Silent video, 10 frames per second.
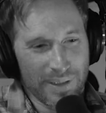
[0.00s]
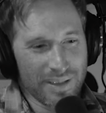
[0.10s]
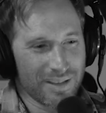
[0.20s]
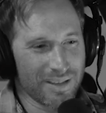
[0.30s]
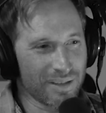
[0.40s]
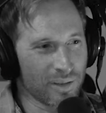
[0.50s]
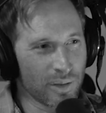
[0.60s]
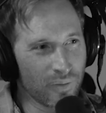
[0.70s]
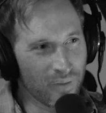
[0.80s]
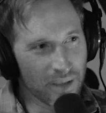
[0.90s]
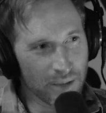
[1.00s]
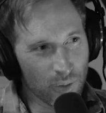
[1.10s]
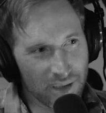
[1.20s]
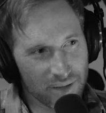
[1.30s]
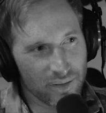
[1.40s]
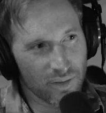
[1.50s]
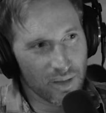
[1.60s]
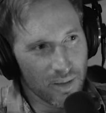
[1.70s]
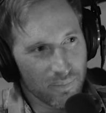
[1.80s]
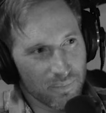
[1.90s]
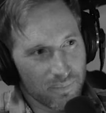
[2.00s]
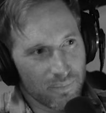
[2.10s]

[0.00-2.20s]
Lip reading: wait. So you felt like you were getting stood up?